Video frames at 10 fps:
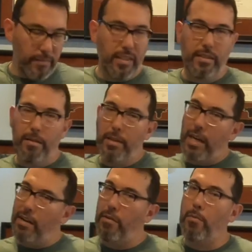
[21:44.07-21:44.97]
It's going to be
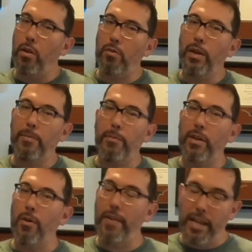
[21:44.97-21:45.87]
kind of a Moeller whip when we
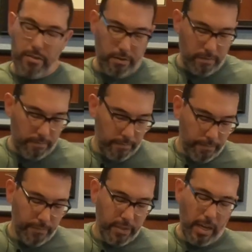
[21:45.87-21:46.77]
go faster.
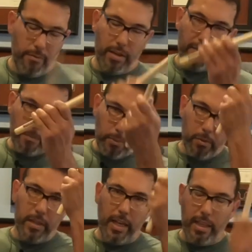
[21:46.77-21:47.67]
Okay, we have to
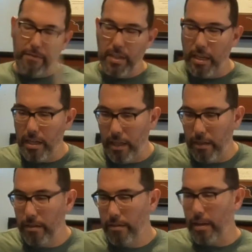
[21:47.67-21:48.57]
pull that left hand in.
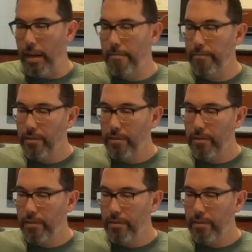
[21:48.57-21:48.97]
Okay?